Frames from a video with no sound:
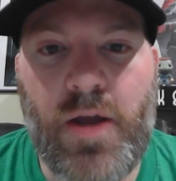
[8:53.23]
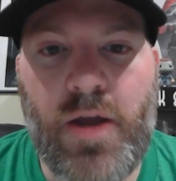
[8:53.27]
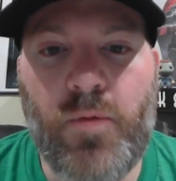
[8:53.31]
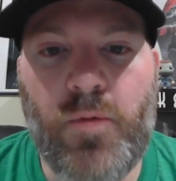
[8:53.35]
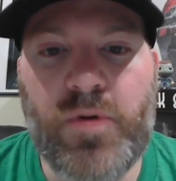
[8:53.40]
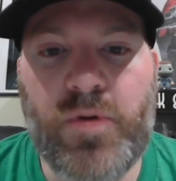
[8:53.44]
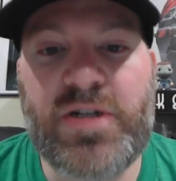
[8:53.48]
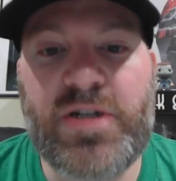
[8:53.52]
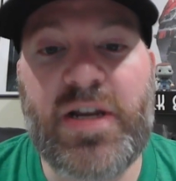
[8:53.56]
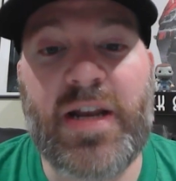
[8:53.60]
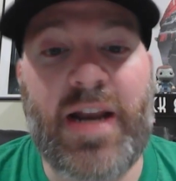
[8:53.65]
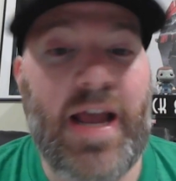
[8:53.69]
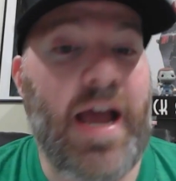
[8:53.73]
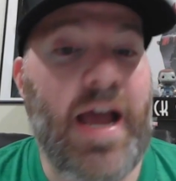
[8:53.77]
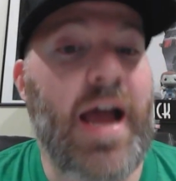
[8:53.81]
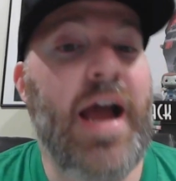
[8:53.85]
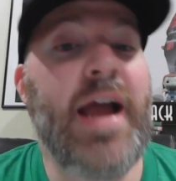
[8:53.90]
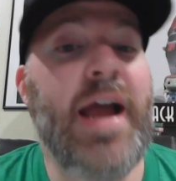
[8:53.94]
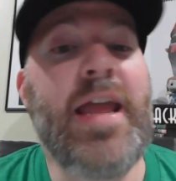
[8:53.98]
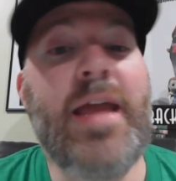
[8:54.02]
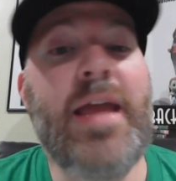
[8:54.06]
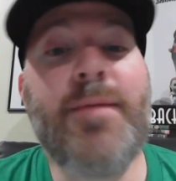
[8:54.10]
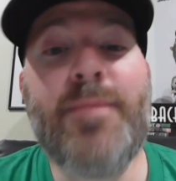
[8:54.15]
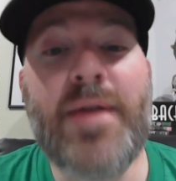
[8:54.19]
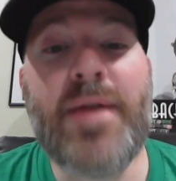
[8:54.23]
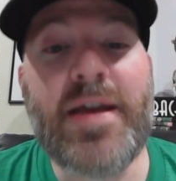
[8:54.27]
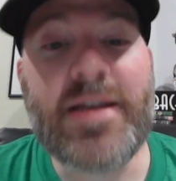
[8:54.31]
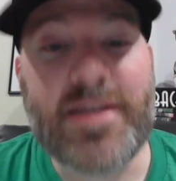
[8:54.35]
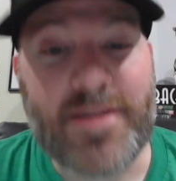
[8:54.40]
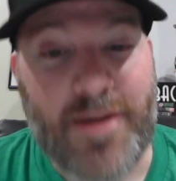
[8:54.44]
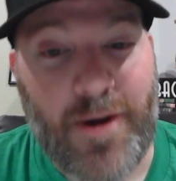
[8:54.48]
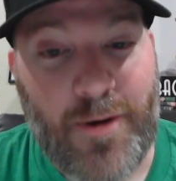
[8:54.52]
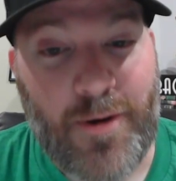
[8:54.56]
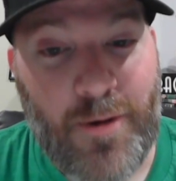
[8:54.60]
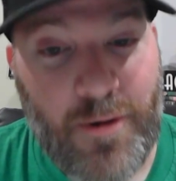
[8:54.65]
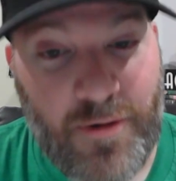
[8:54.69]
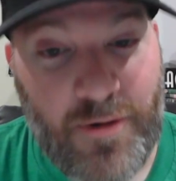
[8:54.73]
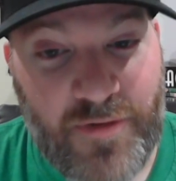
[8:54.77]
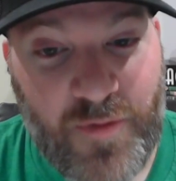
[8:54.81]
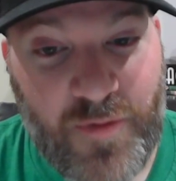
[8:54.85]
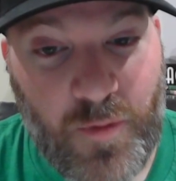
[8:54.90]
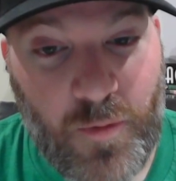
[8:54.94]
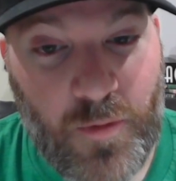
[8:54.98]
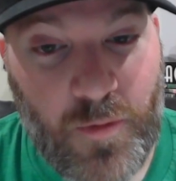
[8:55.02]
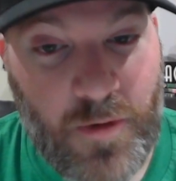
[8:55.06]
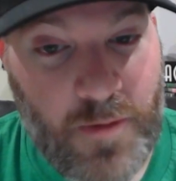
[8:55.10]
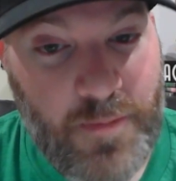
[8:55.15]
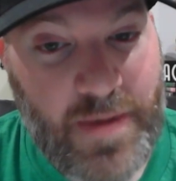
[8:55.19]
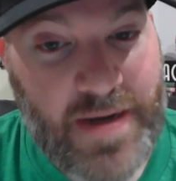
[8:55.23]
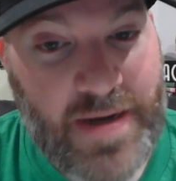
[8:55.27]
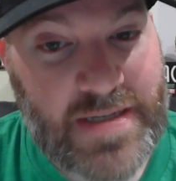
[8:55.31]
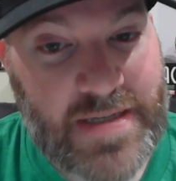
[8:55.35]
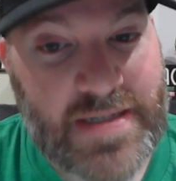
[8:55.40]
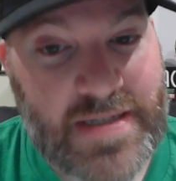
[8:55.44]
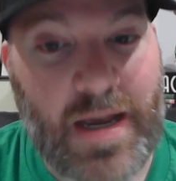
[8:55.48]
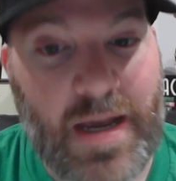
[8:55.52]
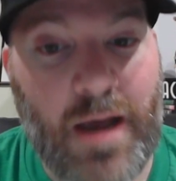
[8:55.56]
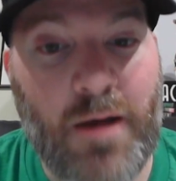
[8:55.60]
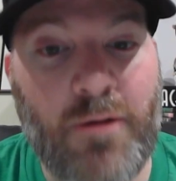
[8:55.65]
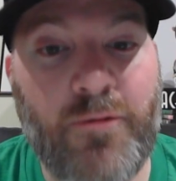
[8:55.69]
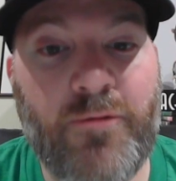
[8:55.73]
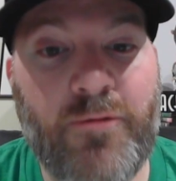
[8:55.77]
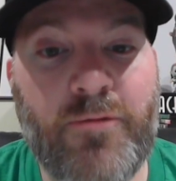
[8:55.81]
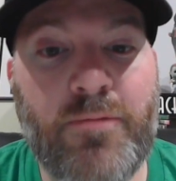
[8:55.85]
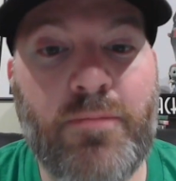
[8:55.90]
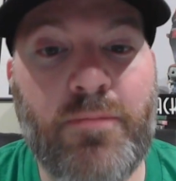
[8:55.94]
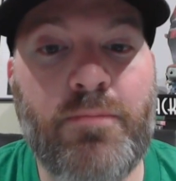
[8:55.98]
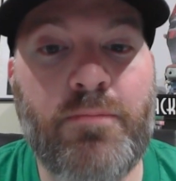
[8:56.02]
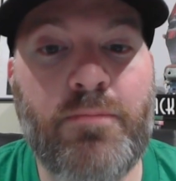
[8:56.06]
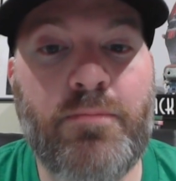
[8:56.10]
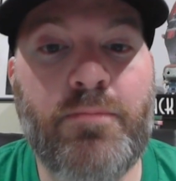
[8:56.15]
which again, I am a sucker for myself,